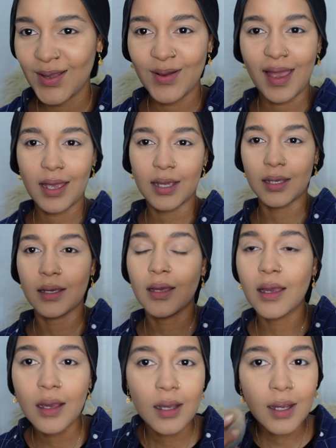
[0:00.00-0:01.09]
Okay.
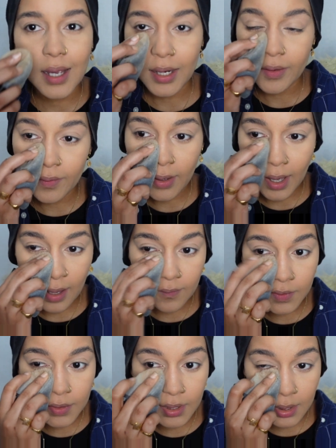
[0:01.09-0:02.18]
Kind of know
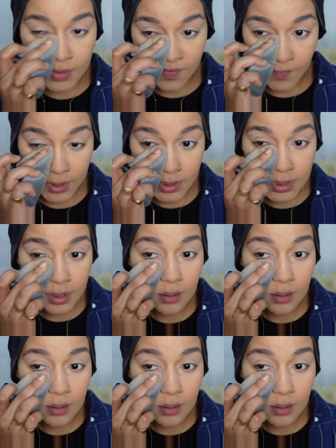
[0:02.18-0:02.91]
everything is fixed.